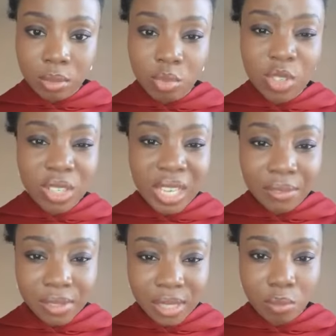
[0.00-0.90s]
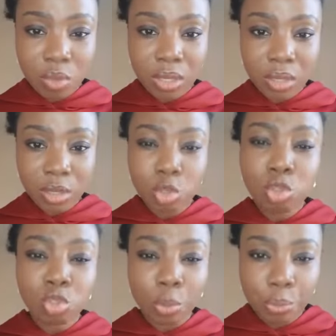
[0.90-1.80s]
When you love someone, you
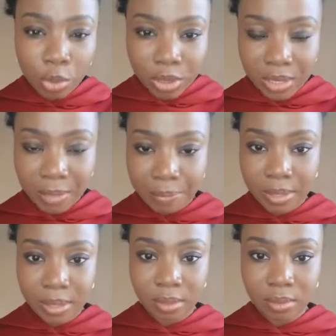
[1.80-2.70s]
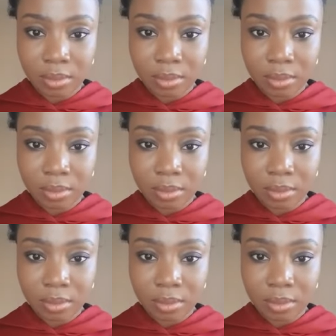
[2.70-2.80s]
support the person.